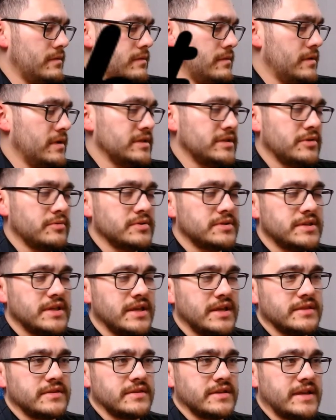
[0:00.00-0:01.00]
as I was
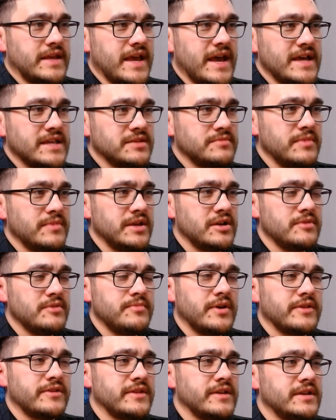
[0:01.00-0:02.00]
saying, the cask makeup
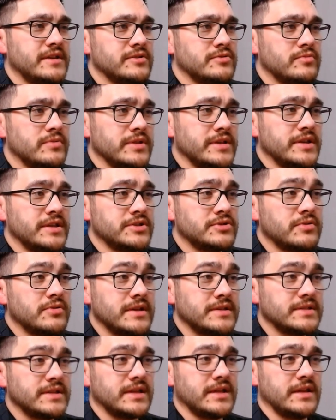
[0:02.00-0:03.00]
I think is really
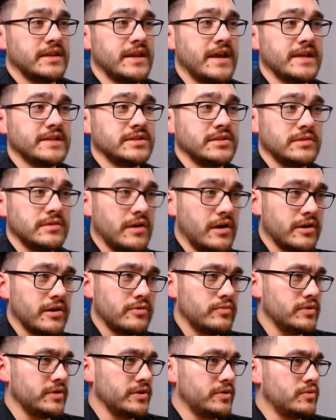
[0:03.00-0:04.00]
interesting and adds a lot
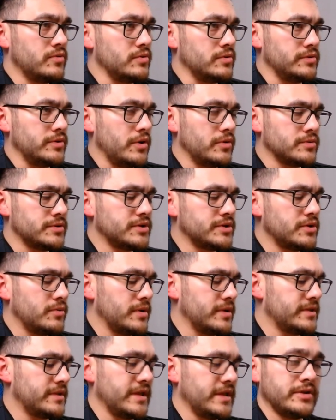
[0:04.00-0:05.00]
of really cool notes to
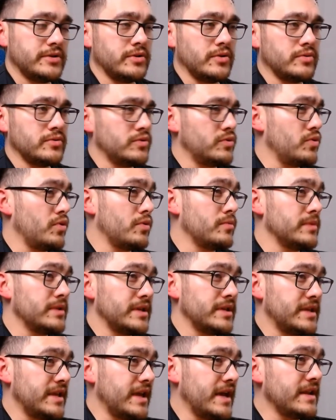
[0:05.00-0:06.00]
it that you don't normally
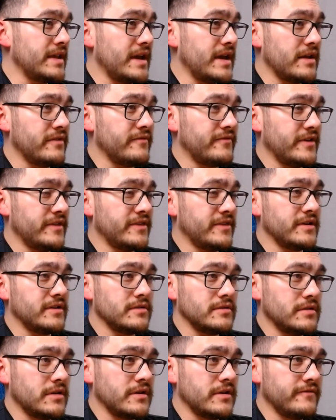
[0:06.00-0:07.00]
get out of I think a
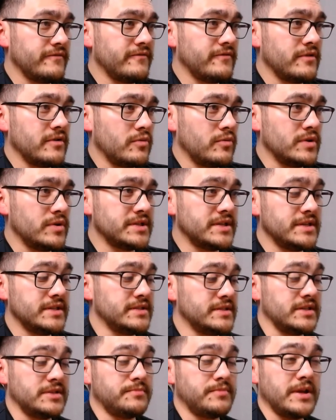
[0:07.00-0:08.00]
lot of
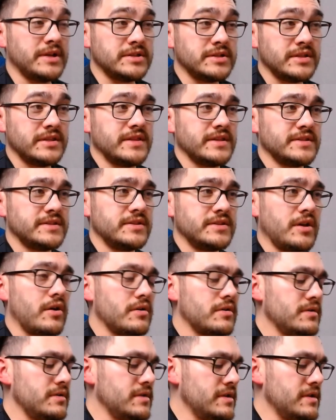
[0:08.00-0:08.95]
whiskeys, especially this young.